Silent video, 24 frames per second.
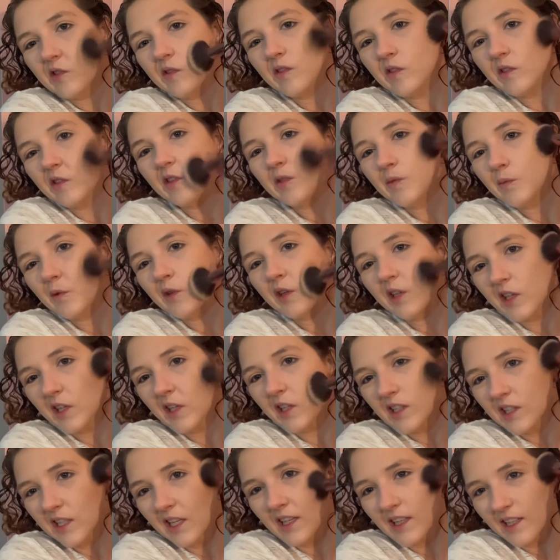this morning and
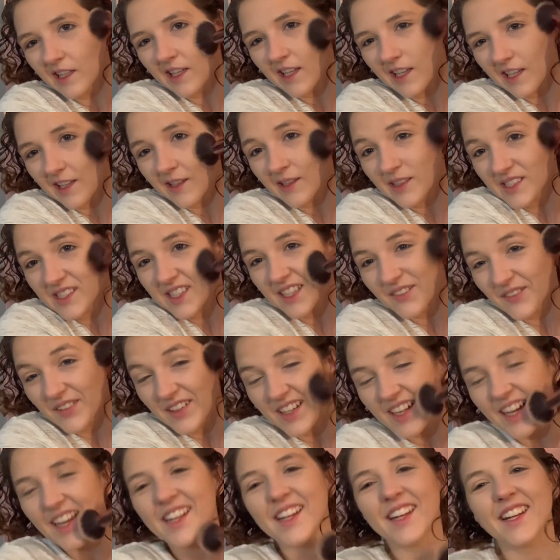tell the kiddos that we got
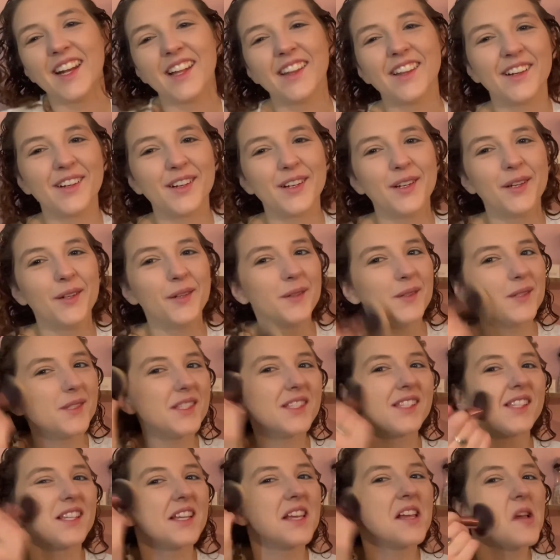another
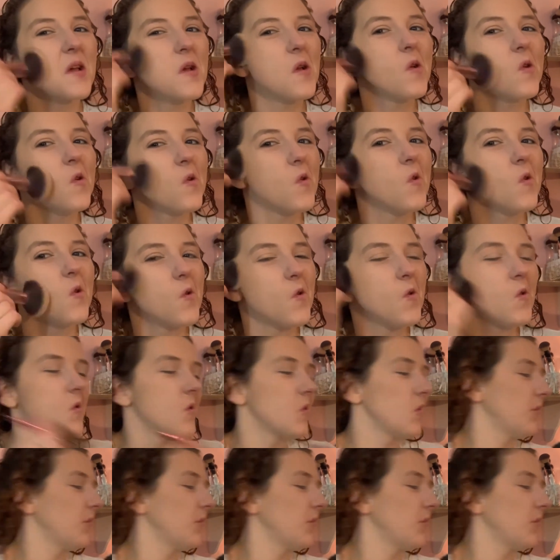goose. Oh